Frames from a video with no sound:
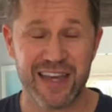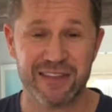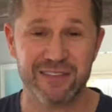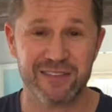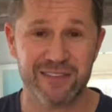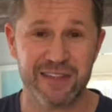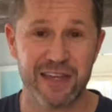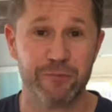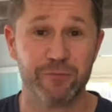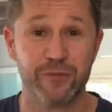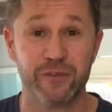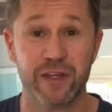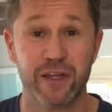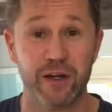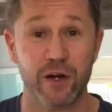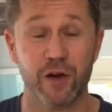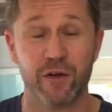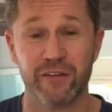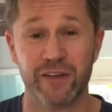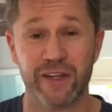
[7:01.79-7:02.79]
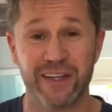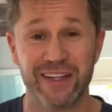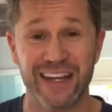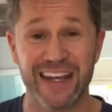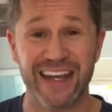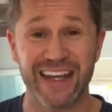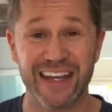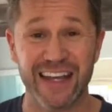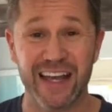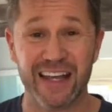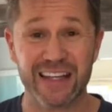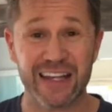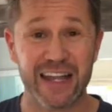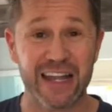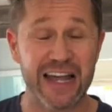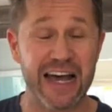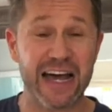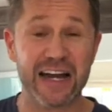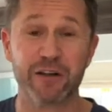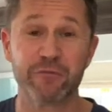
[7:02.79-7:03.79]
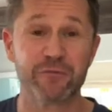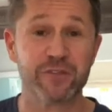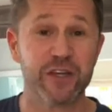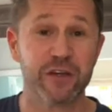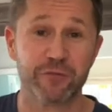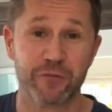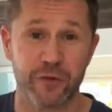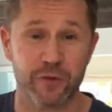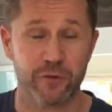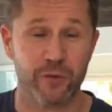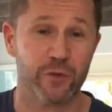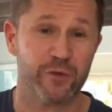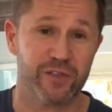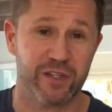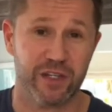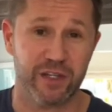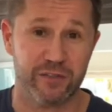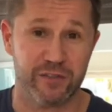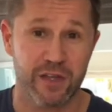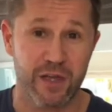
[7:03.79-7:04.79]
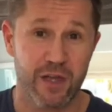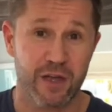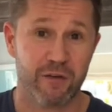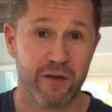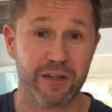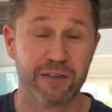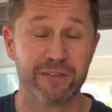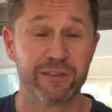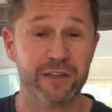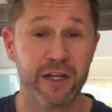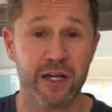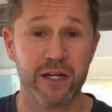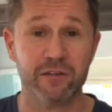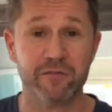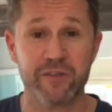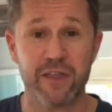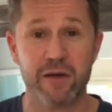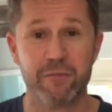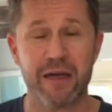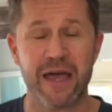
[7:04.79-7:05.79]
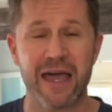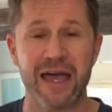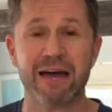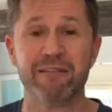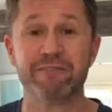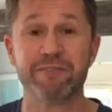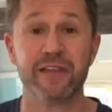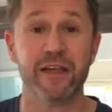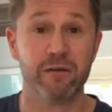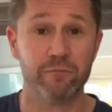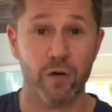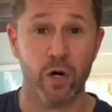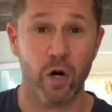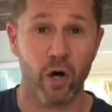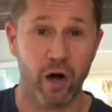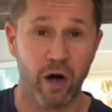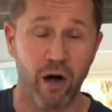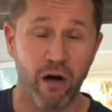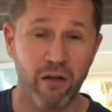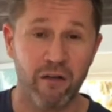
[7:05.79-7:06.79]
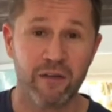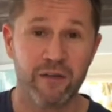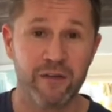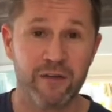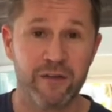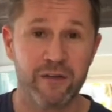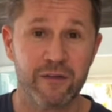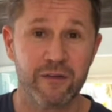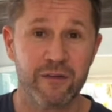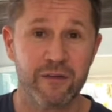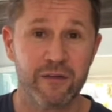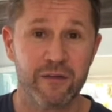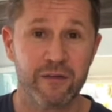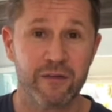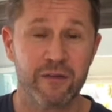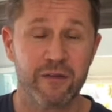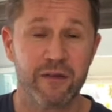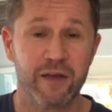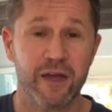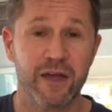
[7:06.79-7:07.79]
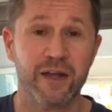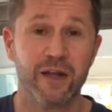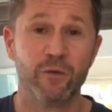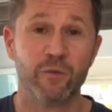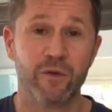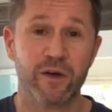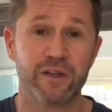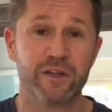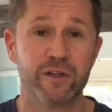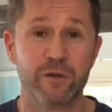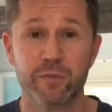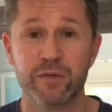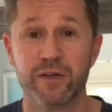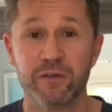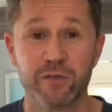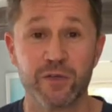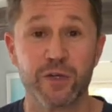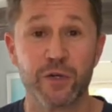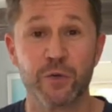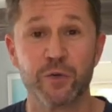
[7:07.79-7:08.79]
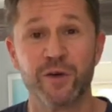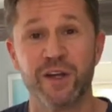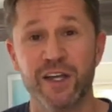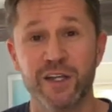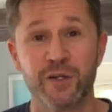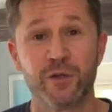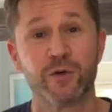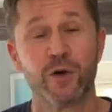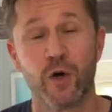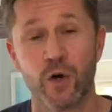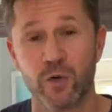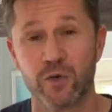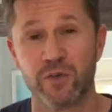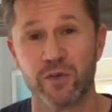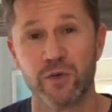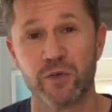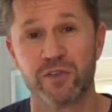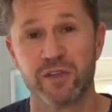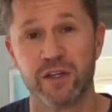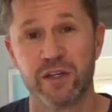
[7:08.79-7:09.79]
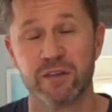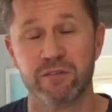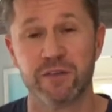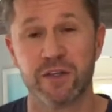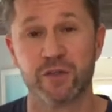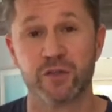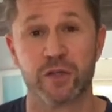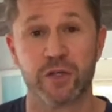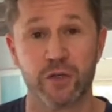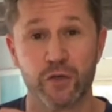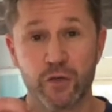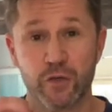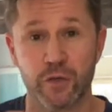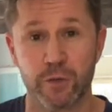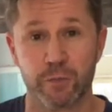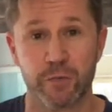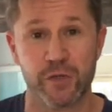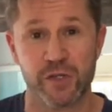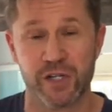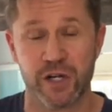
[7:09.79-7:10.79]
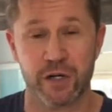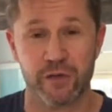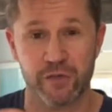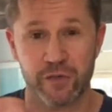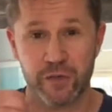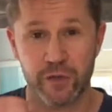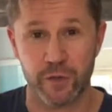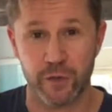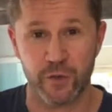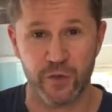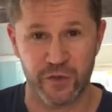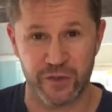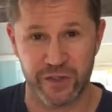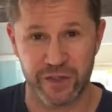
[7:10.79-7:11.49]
steps that are in a lot of different routines. Like, none of them have them all, and I want you to be able to create your own routine that's going to supercharge you,